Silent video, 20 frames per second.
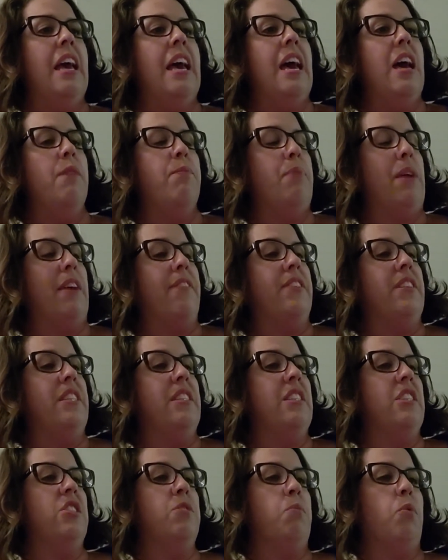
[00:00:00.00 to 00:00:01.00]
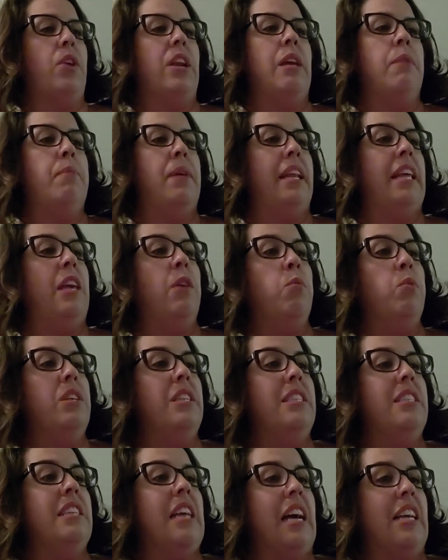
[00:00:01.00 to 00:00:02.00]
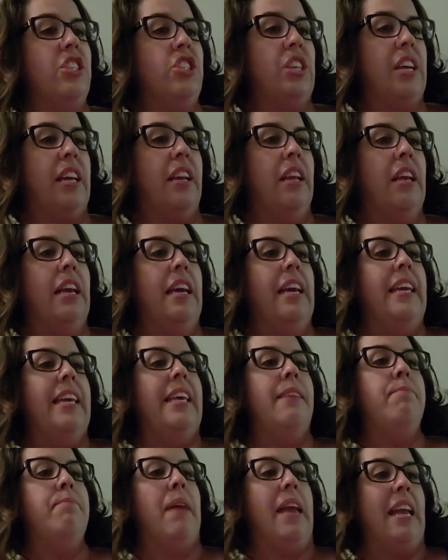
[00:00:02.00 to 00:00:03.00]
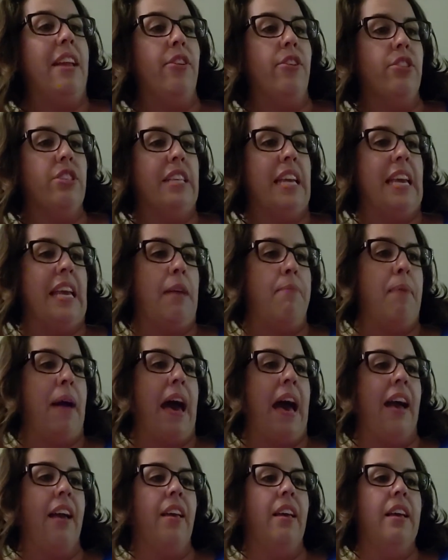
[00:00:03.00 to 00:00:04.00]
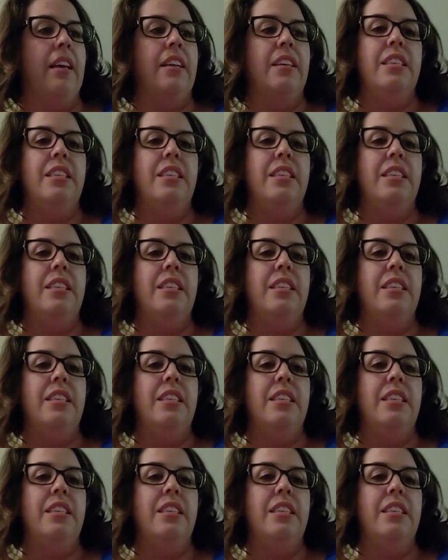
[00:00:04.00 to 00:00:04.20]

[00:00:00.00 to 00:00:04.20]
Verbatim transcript: at breakfast this morning, but he wouldn't touch it. He made her take it back.